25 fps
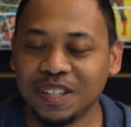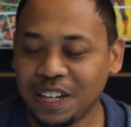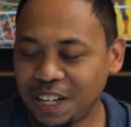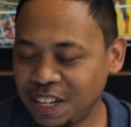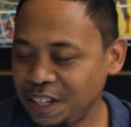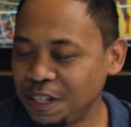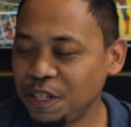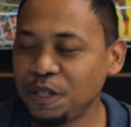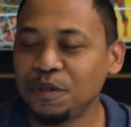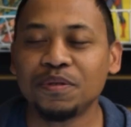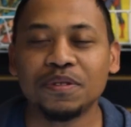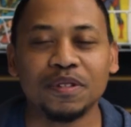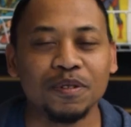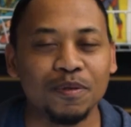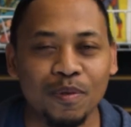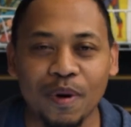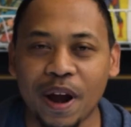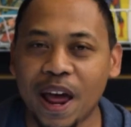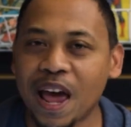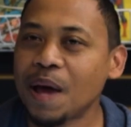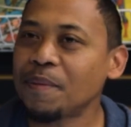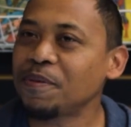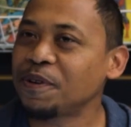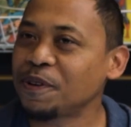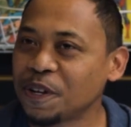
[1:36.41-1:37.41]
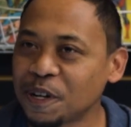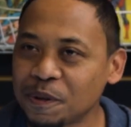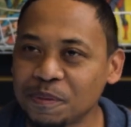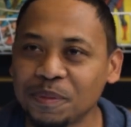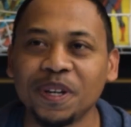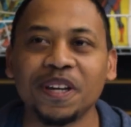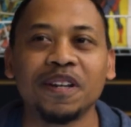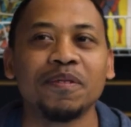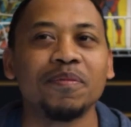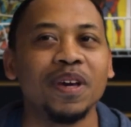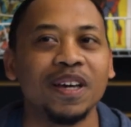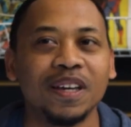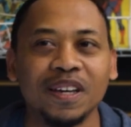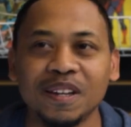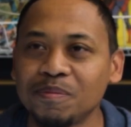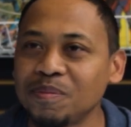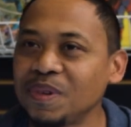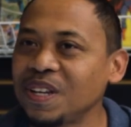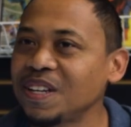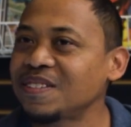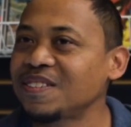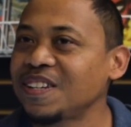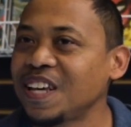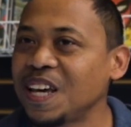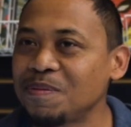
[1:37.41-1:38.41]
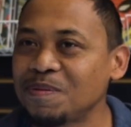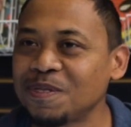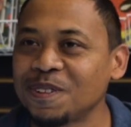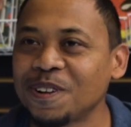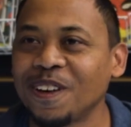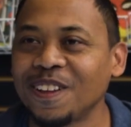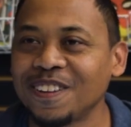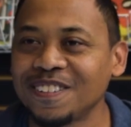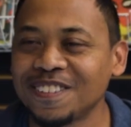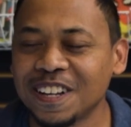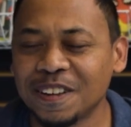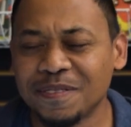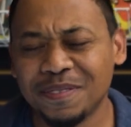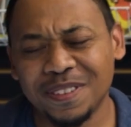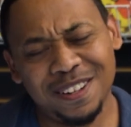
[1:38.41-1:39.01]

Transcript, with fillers: And he used to rap, you know what I mean, making mixtapes and all that stuff.